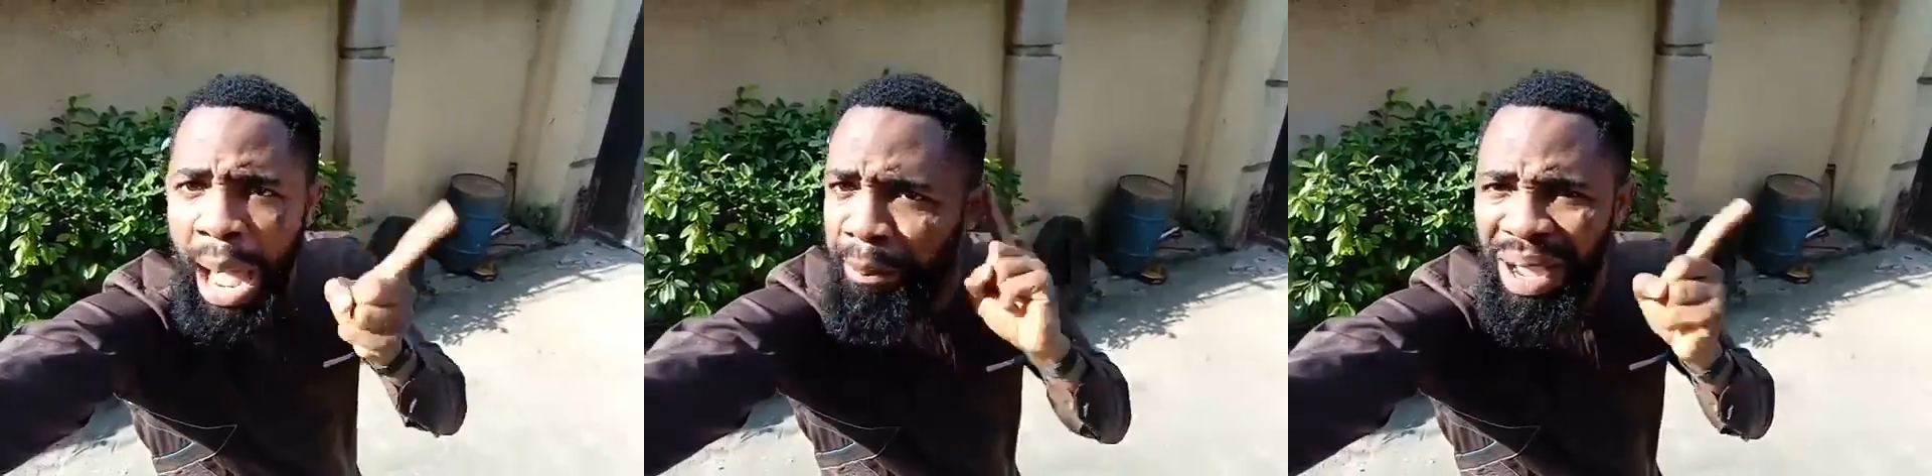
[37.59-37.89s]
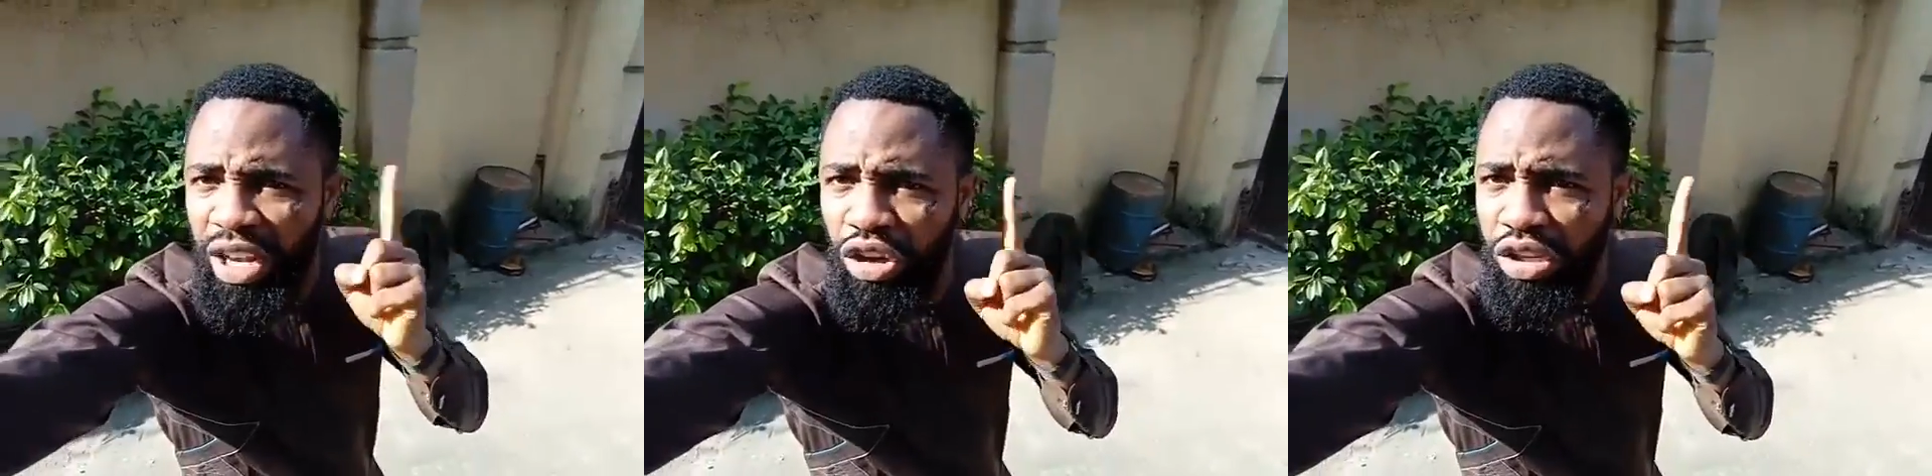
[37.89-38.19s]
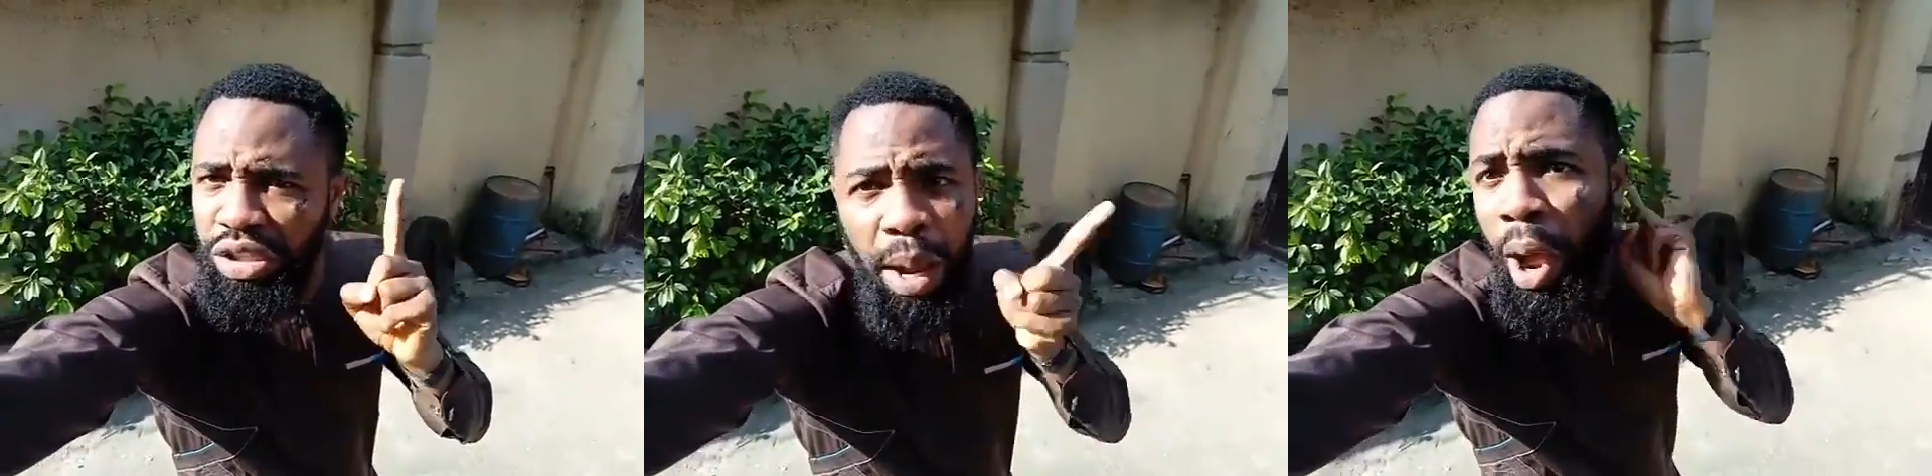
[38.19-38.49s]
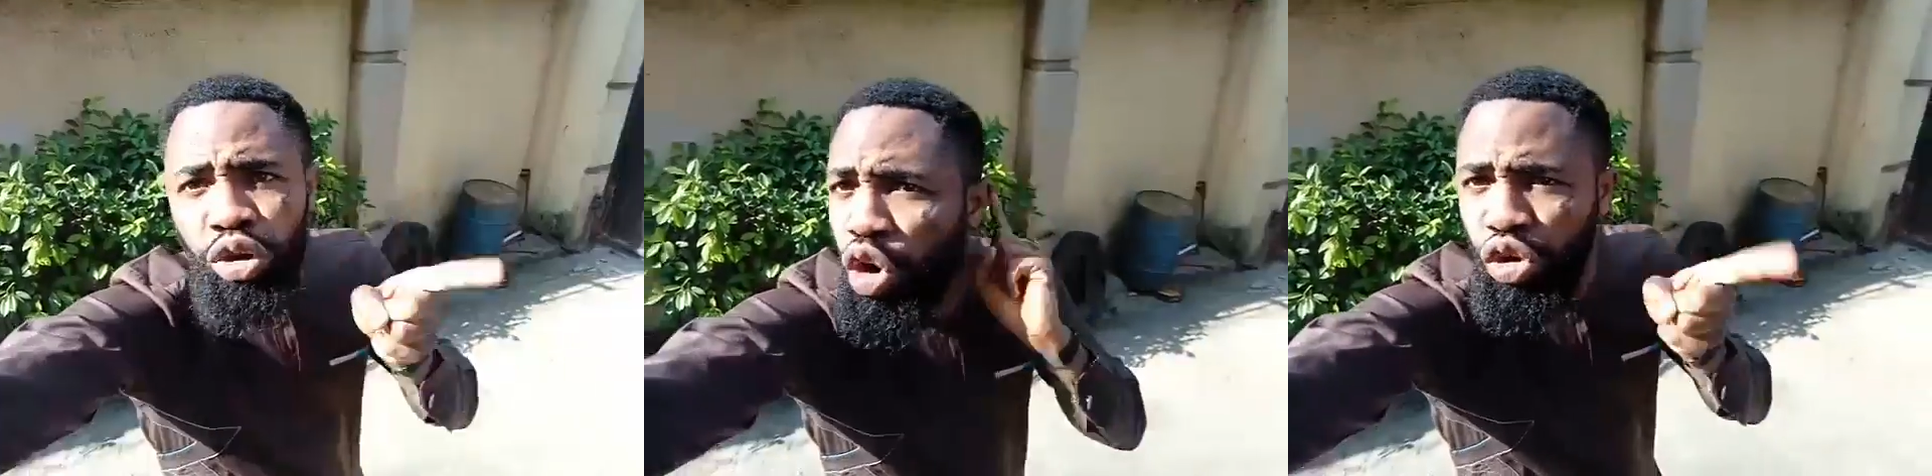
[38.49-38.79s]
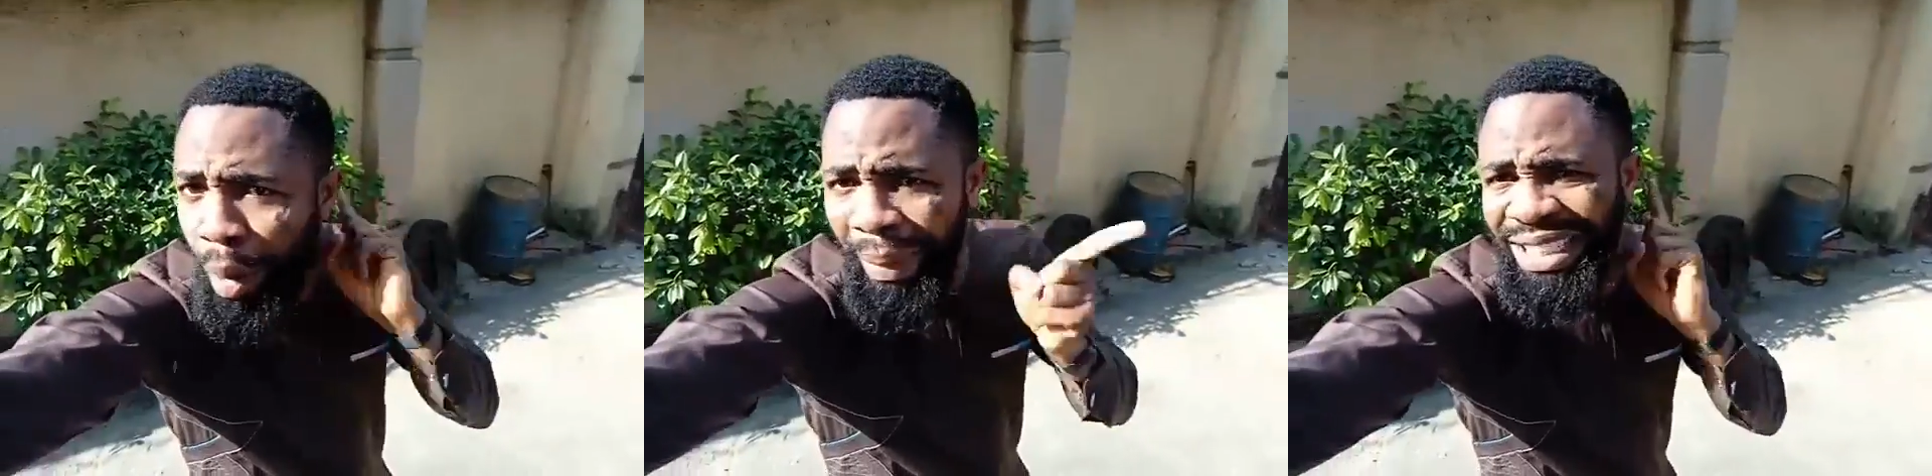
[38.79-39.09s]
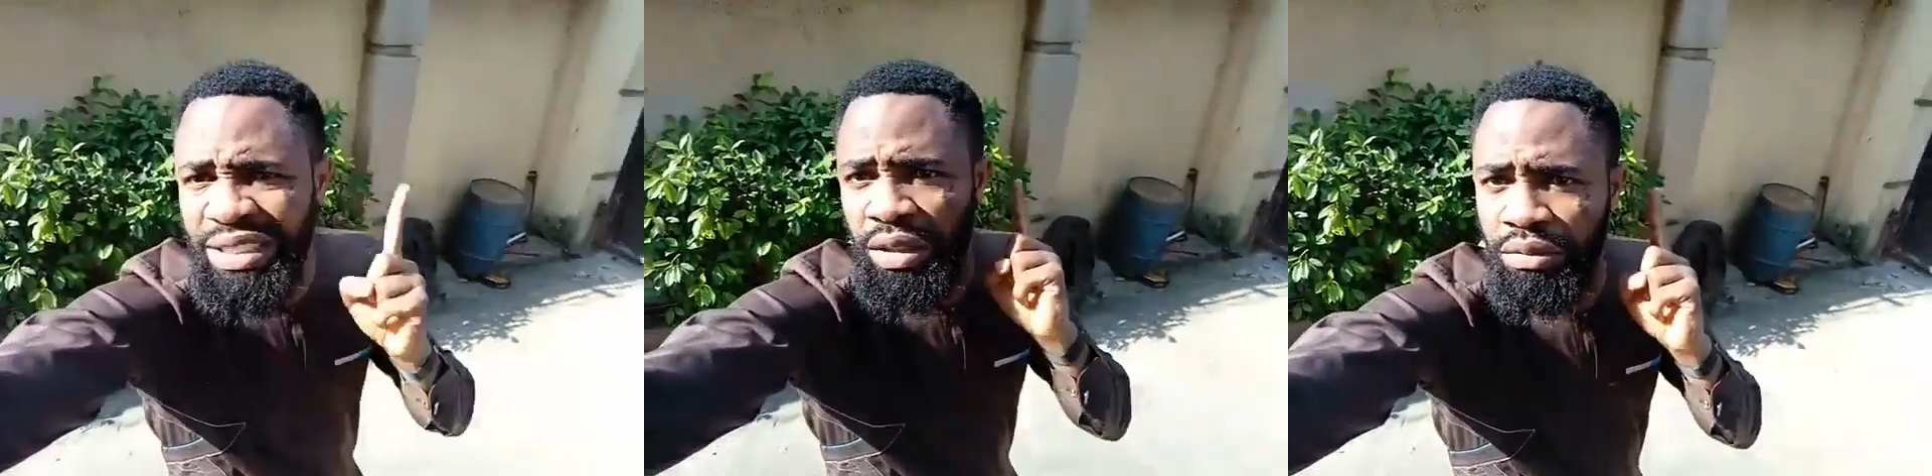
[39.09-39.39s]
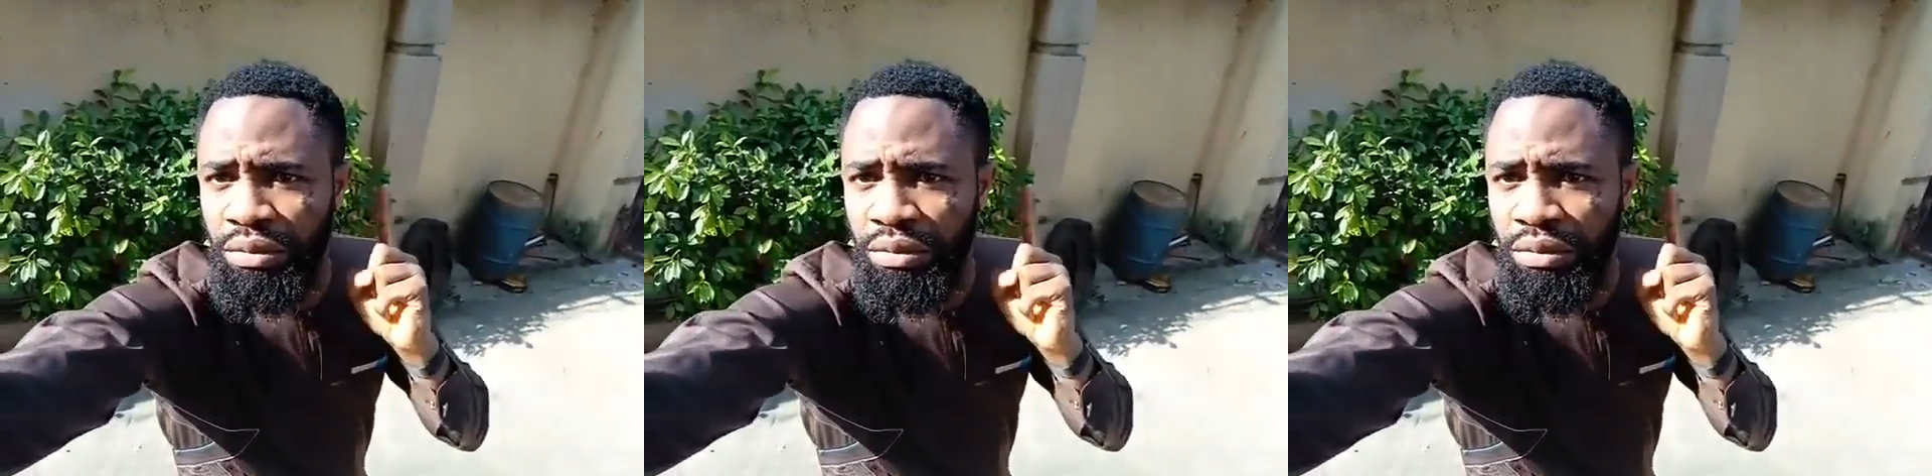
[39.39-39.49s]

I beg in God's name. Don't comment.